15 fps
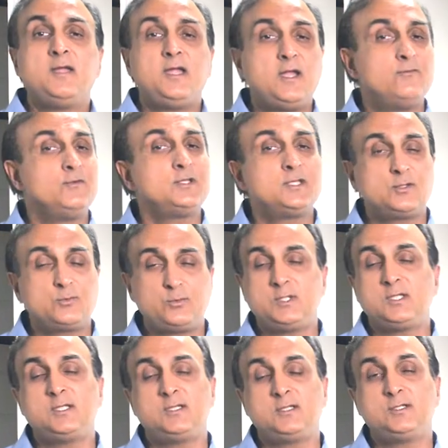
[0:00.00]
everything
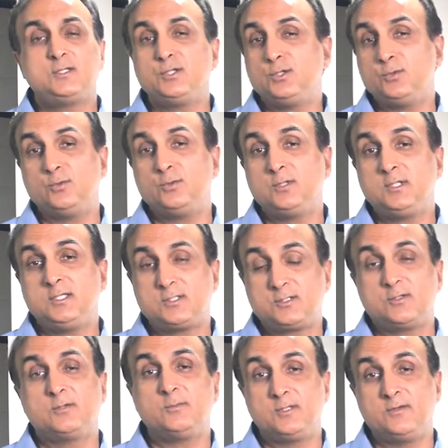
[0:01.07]
we do in
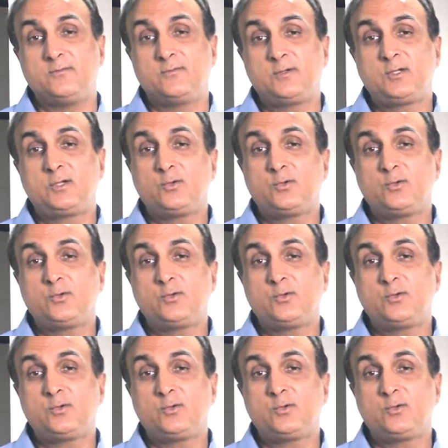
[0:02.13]
terms of